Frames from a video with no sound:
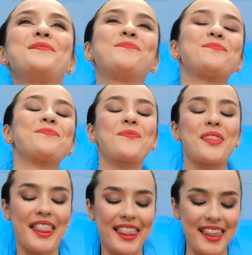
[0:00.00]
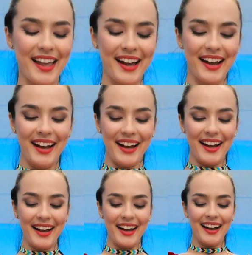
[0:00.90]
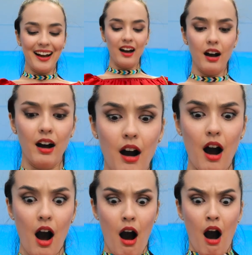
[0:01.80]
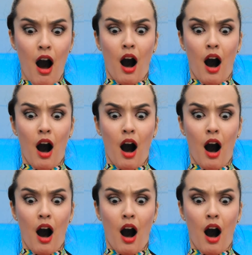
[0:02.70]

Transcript: Perfect as usual. Wait! Oh